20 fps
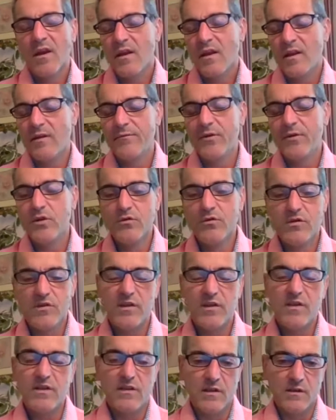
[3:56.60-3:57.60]
If you
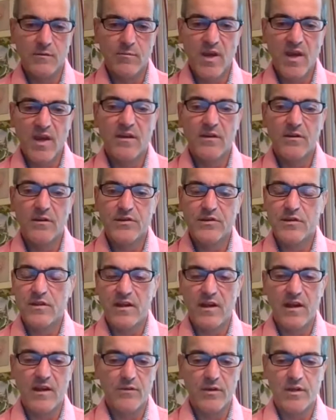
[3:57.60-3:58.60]
see emails
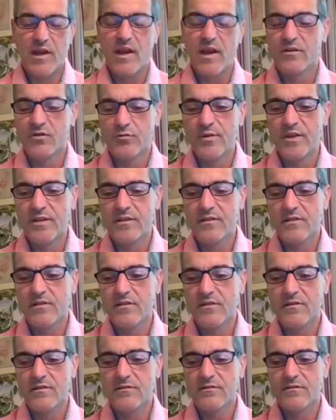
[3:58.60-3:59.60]
that have
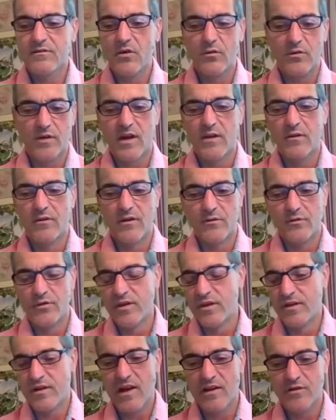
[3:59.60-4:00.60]
attachments, don't download
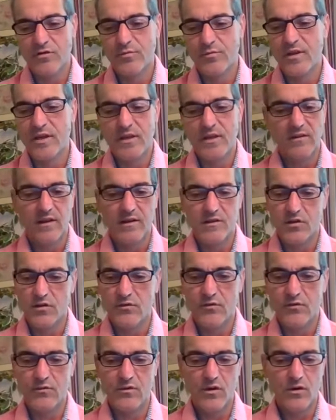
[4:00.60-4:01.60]
the attachment unless
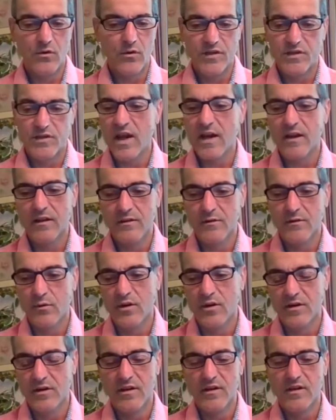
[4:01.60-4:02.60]
you know exactly
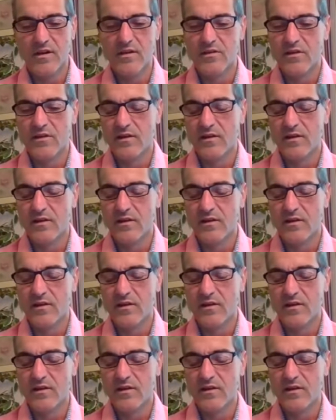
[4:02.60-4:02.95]
what it is